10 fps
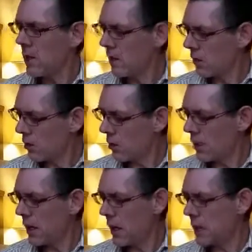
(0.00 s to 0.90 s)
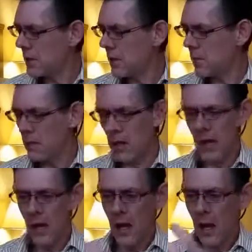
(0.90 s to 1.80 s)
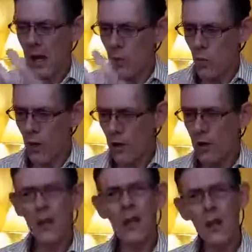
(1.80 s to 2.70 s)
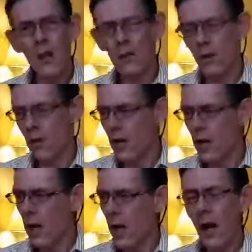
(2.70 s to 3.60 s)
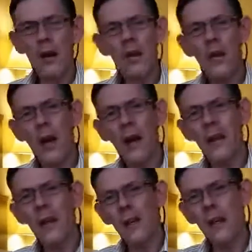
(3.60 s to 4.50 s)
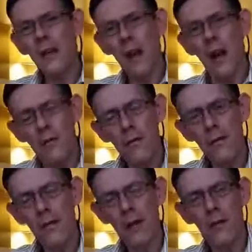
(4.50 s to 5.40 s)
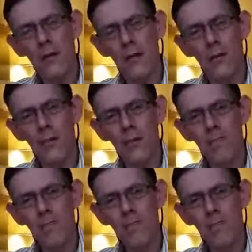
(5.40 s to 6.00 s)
the good that is in me, and working that good and creating a life for myself.